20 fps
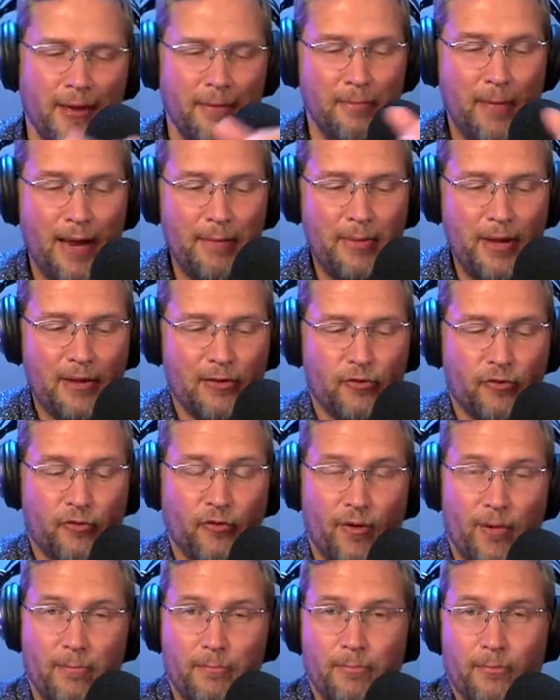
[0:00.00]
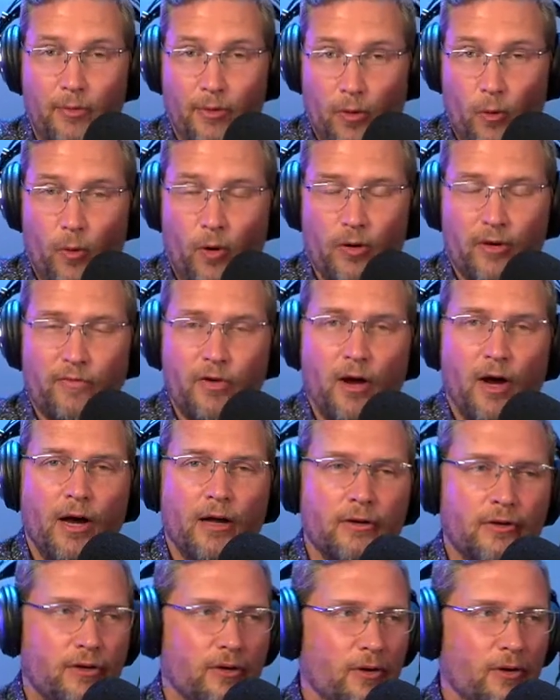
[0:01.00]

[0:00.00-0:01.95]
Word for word: Maybe it's from the Word of God.